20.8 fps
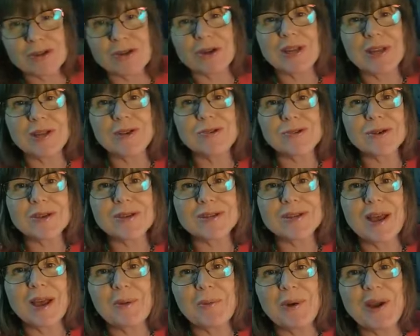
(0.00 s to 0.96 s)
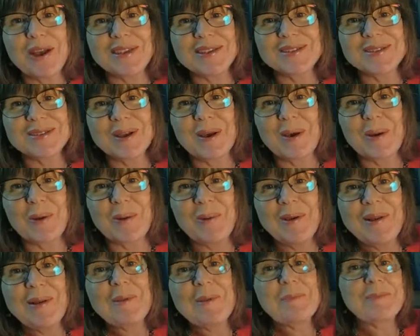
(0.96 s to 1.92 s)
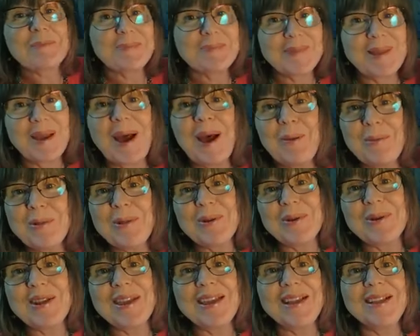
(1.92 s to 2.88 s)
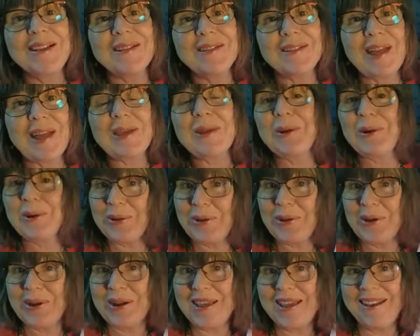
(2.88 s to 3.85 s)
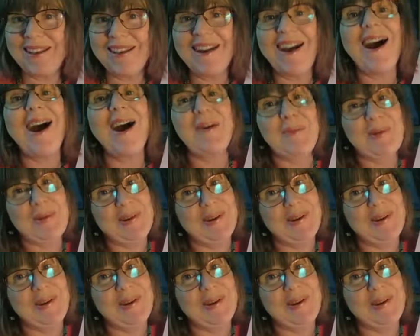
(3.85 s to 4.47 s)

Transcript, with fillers: of tricky to draw sideways. So I'm learning like you're learning, I'm